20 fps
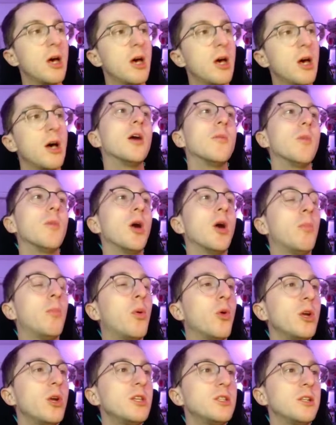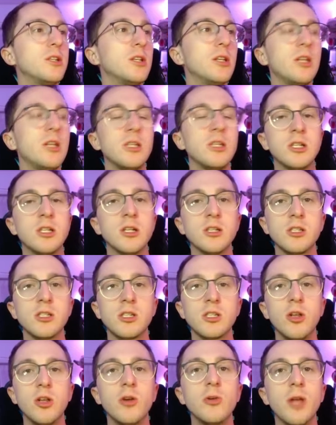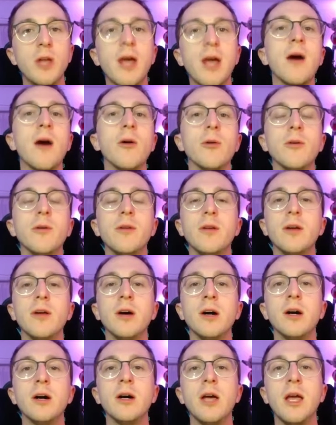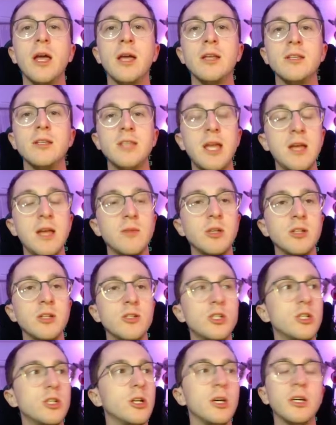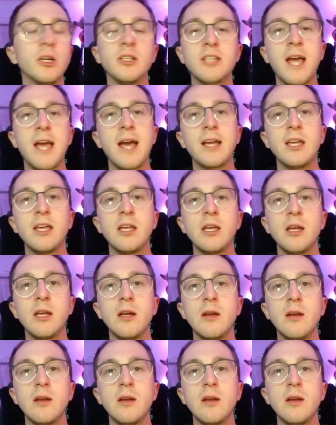A poison is going to slow down and damage attacking